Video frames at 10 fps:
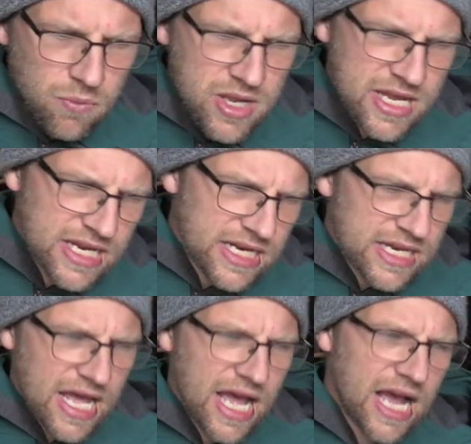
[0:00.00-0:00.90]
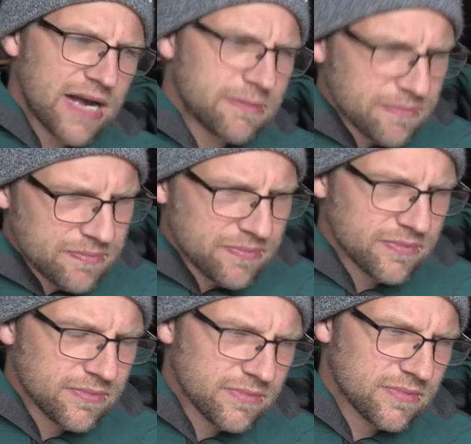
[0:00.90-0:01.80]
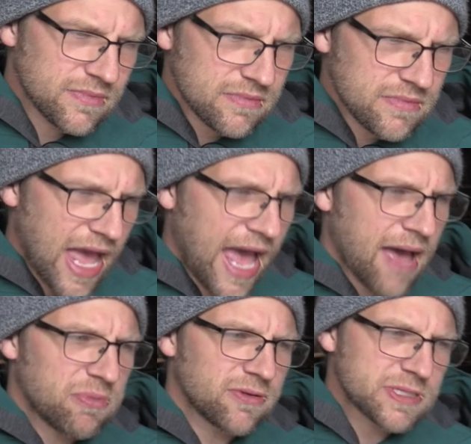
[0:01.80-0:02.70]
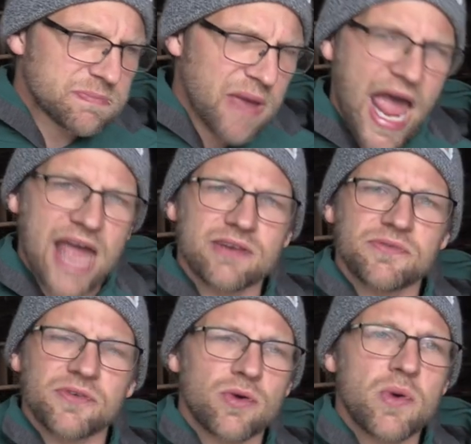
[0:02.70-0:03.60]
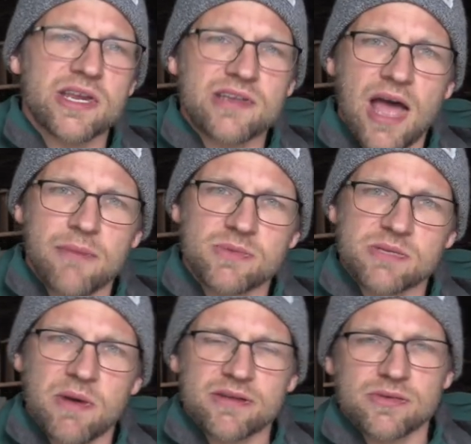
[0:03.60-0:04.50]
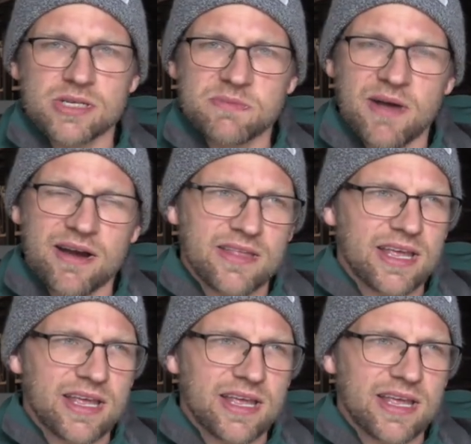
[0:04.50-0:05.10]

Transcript: when um, Apple's patent for QuickTime was about to expire.